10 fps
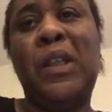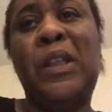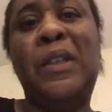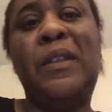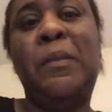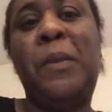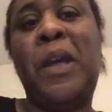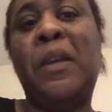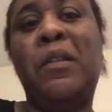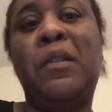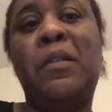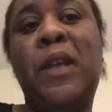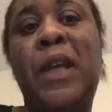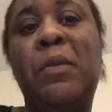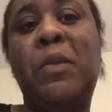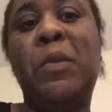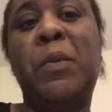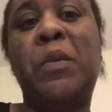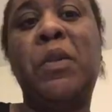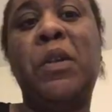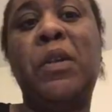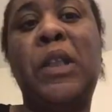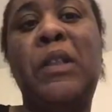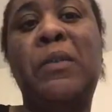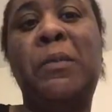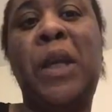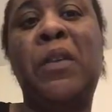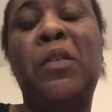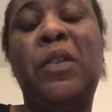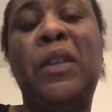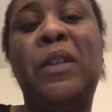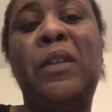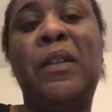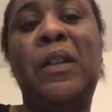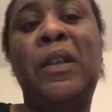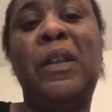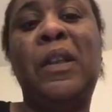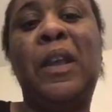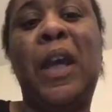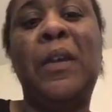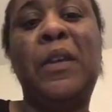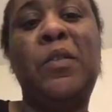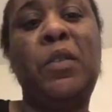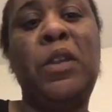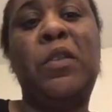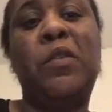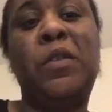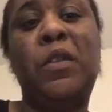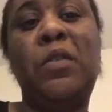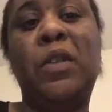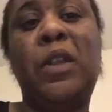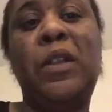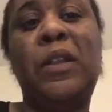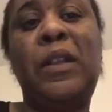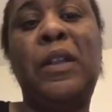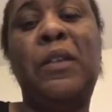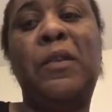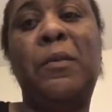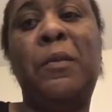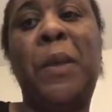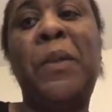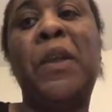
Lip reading: it doesn't matter how we were born, it matters is how they treated their children. Like, my